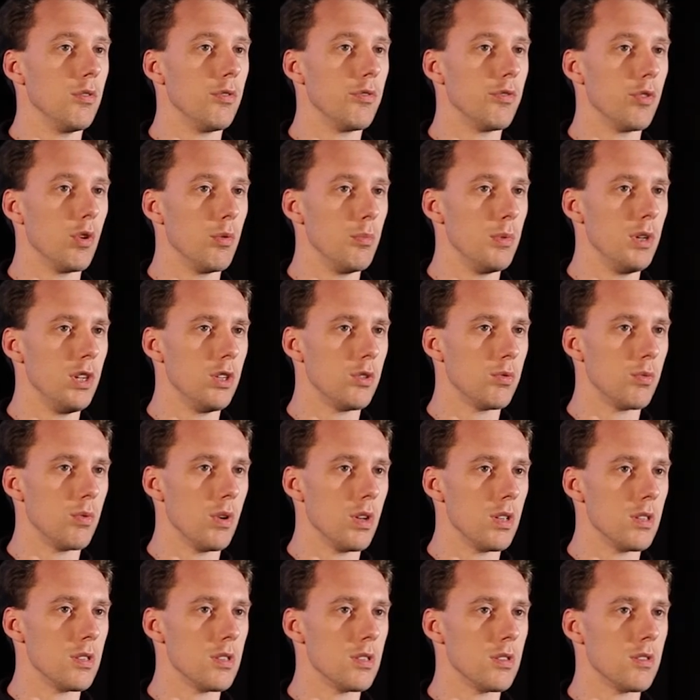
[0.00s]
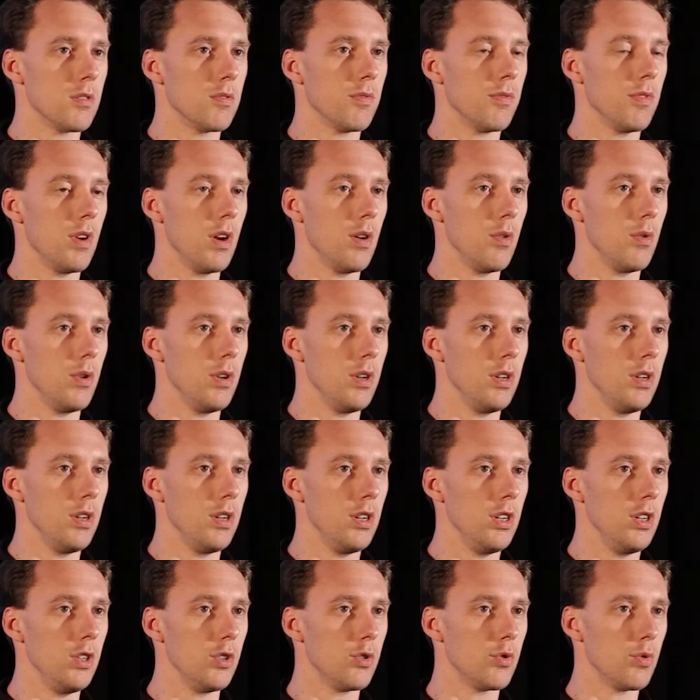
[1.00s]
for me, it was
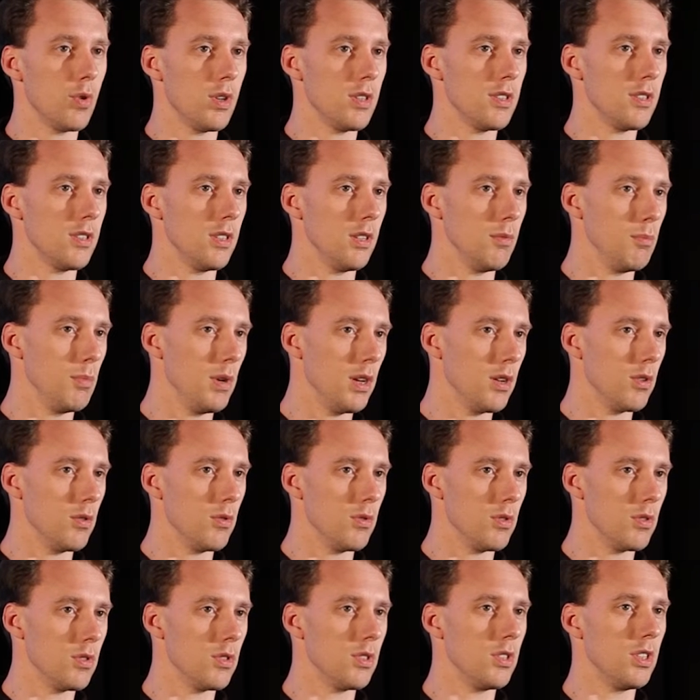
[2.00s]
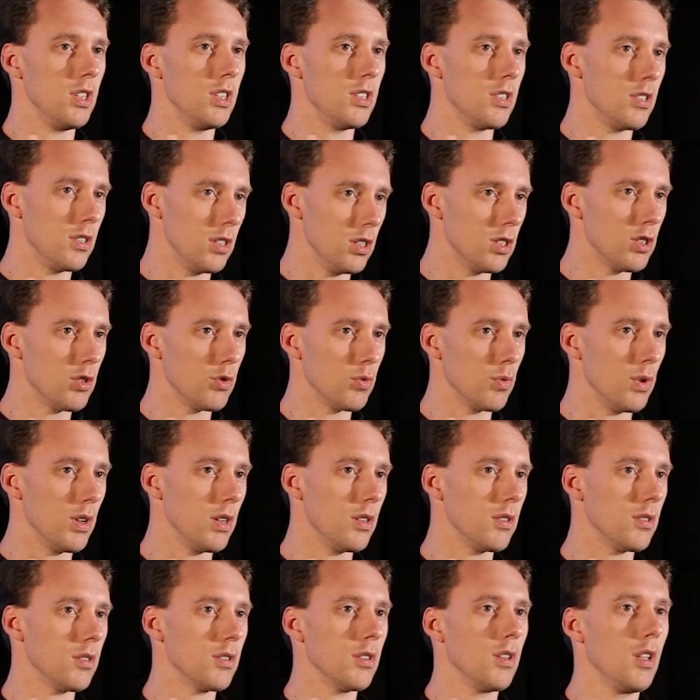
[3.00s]
very interesting because this
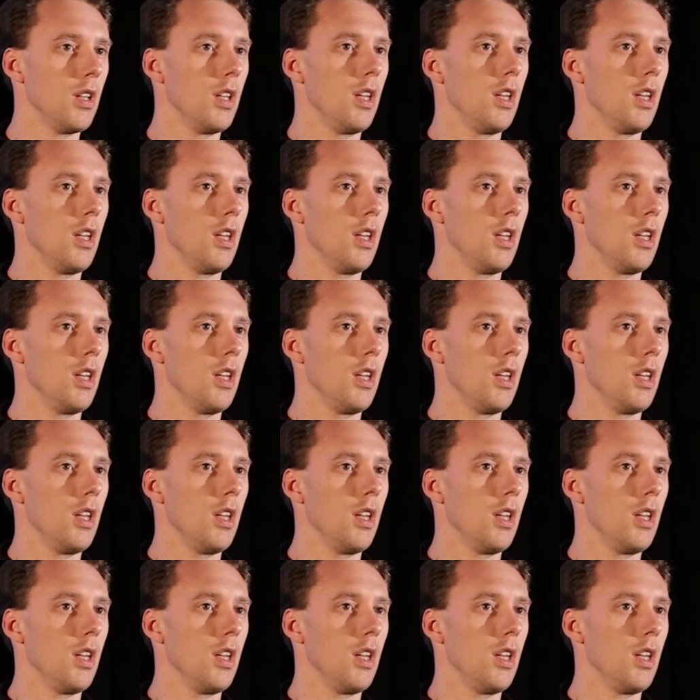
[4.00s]
district